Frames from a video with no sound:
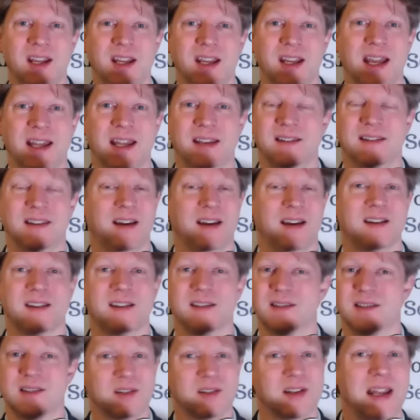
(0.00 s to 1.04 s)
and I can
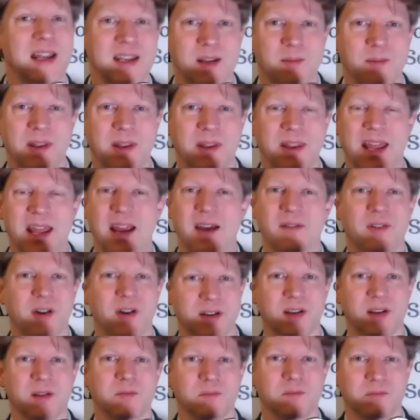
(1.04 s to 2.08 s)
still end up in there if I
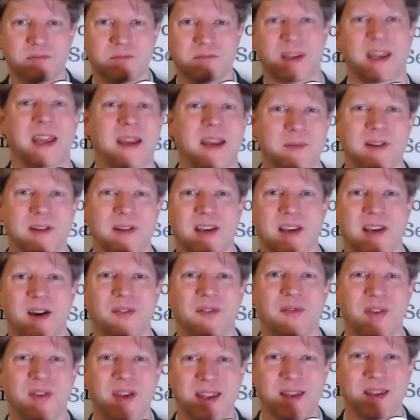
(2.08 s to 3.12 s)
don't kick
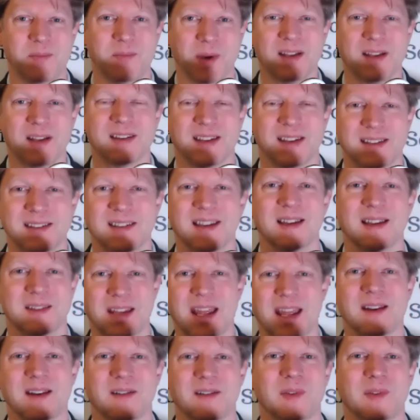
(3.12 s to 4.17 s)
myself in the butt and
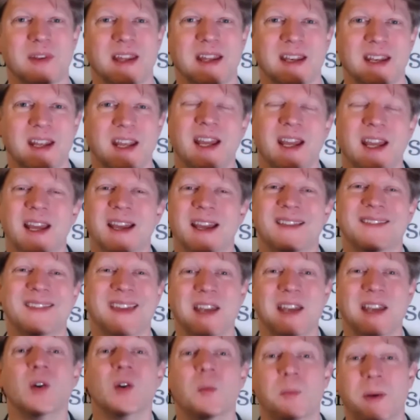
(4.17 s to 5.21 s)
get on with it,
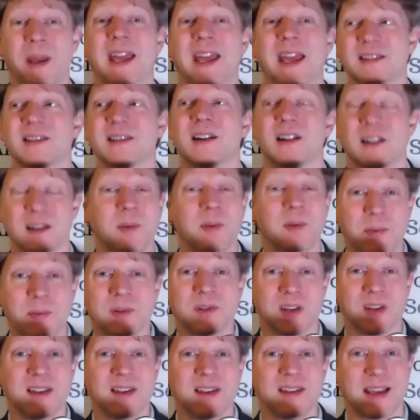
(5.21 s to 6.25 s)
then your peers are the people
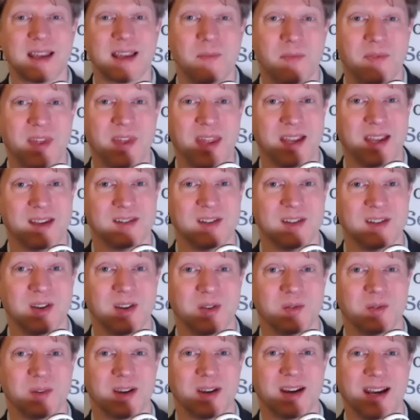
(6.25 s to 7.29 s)
doing the same thing as you,
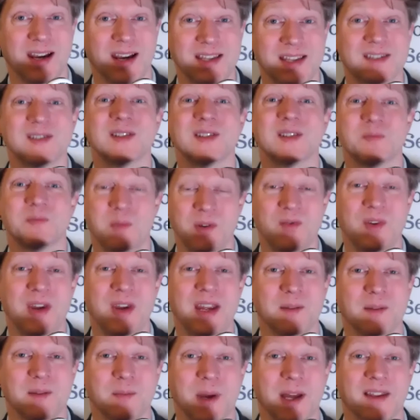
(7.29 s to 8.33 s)
right? So just be
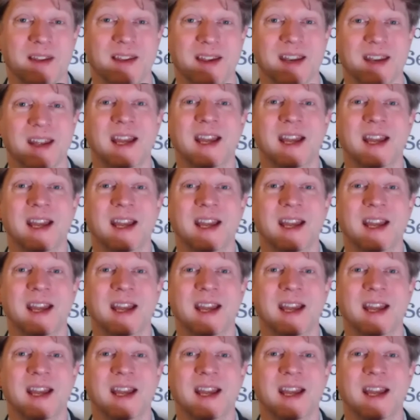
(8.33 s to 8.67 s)
real about that.